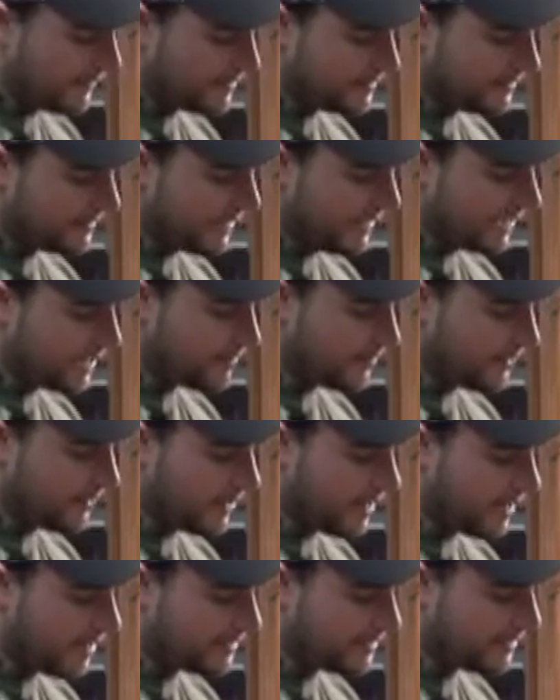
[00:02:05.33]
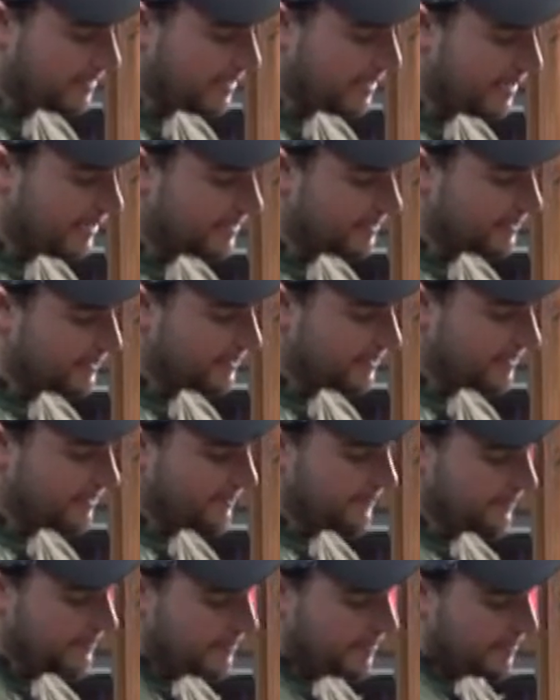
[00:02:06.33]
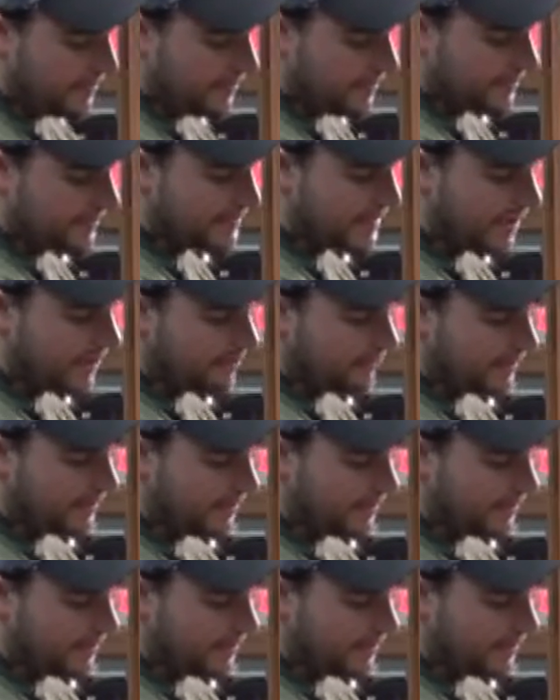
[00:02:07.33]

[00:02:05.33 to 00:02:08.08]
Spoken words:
this cable has to enter the down